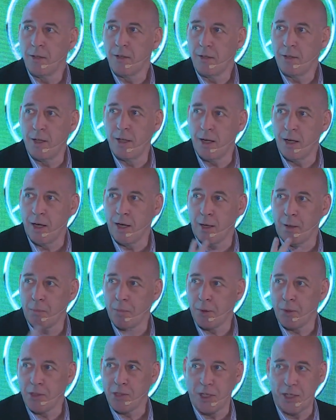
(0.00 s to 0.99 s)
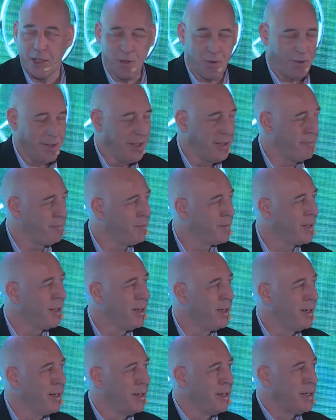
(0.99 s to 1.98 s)
process, right?
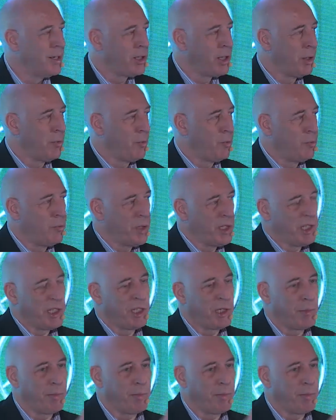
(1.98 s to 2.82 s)
So, which is a